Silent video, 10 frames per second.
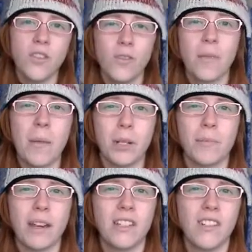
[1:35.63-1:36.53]
too, from that
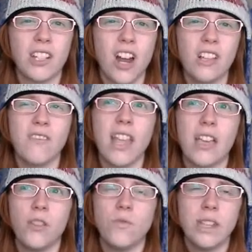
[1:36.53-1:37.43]
perspective, it's not even
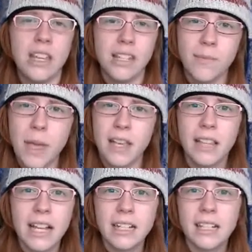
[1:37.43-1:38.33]
that you need to make
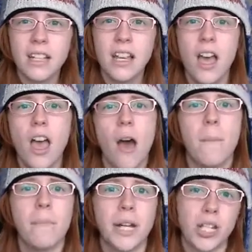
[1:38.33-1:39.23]
a legacy,
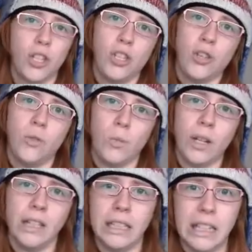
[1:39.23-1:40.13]
but you
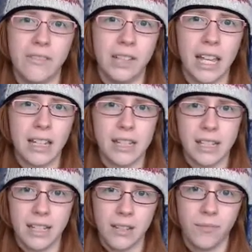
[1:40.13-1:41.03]
will leave a
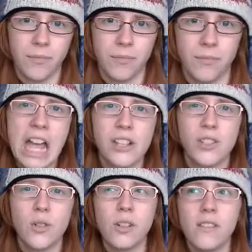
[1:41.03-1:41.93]
legacy.
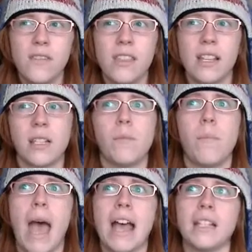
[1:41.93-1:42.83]
It's sort of this
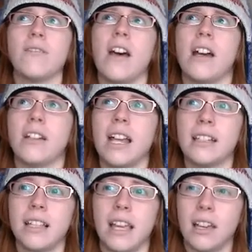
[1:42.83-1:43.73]
pacifier
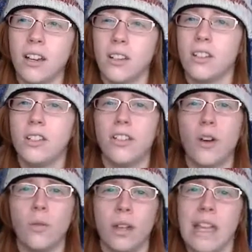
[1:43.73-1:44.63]
that's like, you
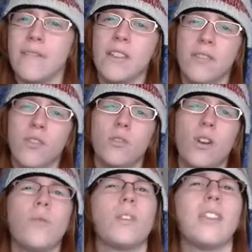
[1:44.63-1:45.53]
know, even if you
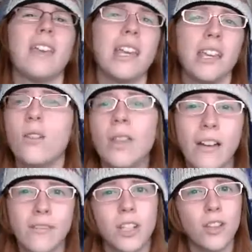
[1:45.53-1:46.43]
don't think you
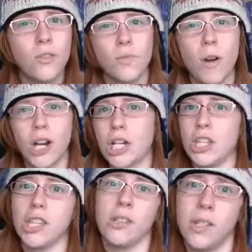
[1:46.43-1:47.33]
left a huge mark,
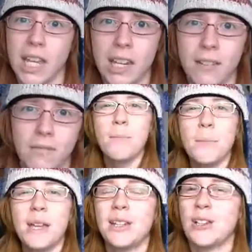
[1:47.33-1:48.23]
you did.
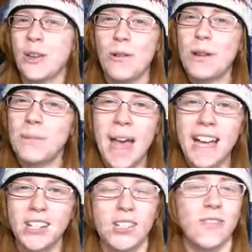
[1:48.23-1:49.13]
But going
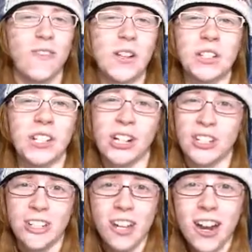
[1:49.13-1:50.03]
back to The Fault in Our
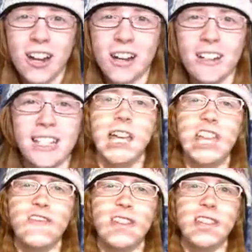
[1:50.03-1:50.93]
Stars,
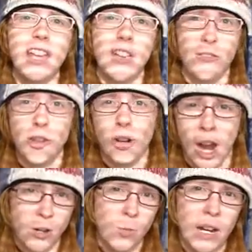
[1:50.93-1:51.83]
even if
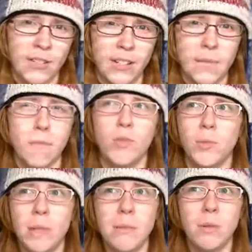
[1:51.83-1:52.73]
you're unaware of it,
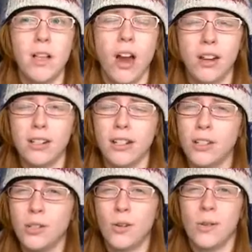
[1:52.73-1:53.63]
most people aren't
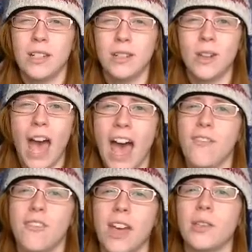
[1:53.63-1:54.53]
going to
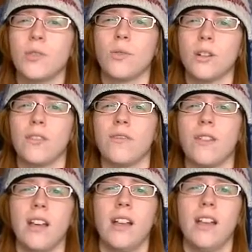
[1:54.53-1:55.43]
have that sort
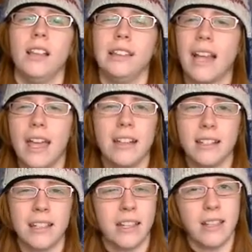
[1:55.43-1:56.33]
of
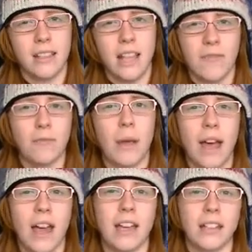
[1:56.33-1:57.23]
legacy left
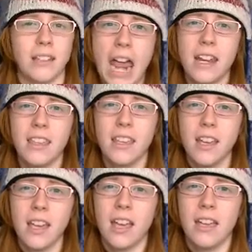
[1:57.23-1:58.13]
behind. And I
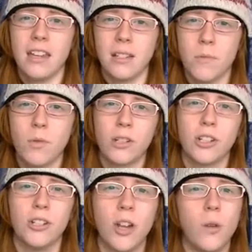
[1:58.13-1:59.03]
think it is
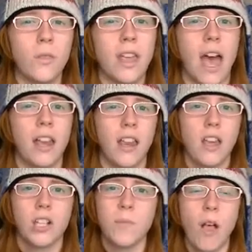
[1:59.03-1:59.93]
important to note that
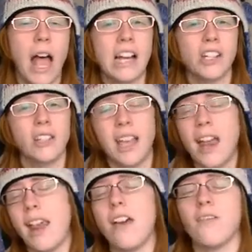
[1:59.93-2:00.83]
small actions
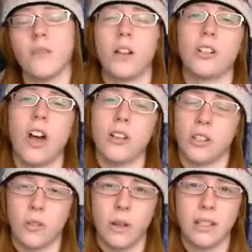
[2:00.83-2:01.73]
can have large
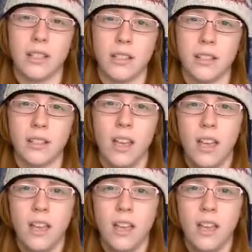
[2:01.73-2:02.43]
consequences,